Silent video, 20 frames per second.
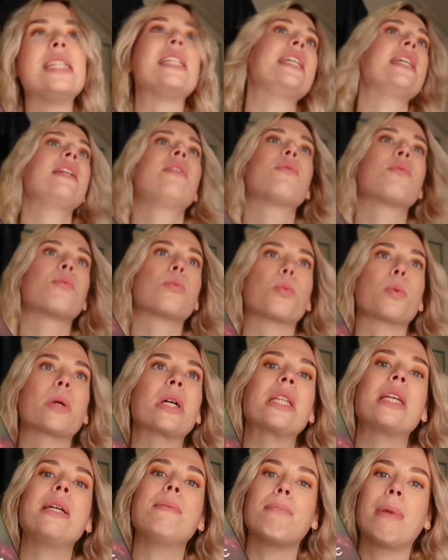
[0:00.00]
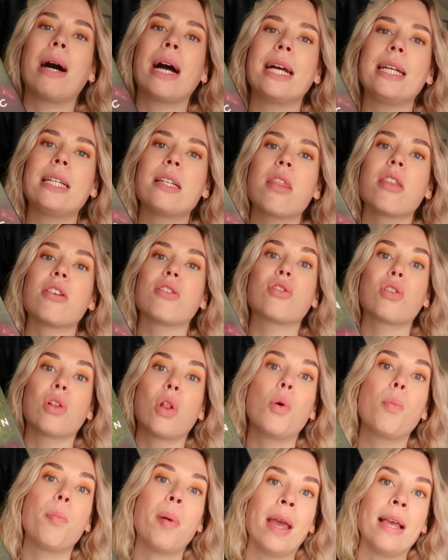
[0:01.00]
didn't really mind the
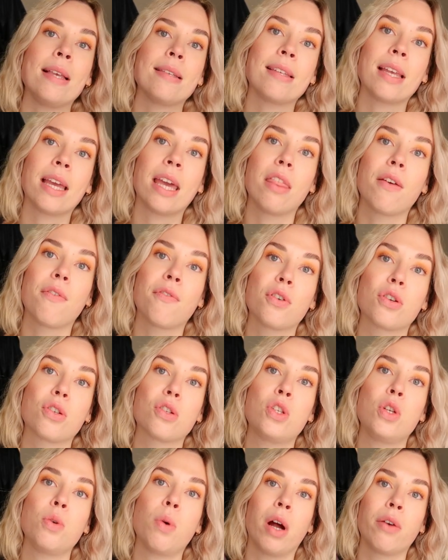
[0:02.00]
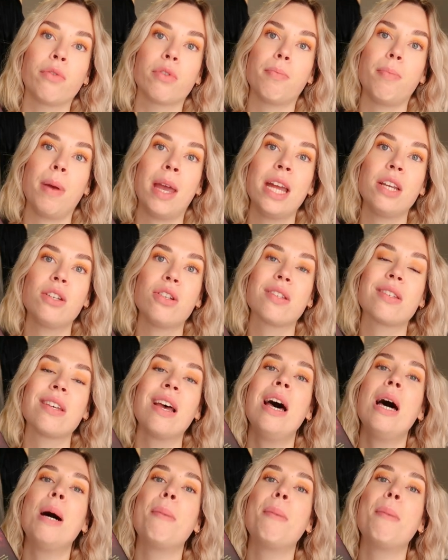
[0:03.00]
slow pacing in the first 200 pages,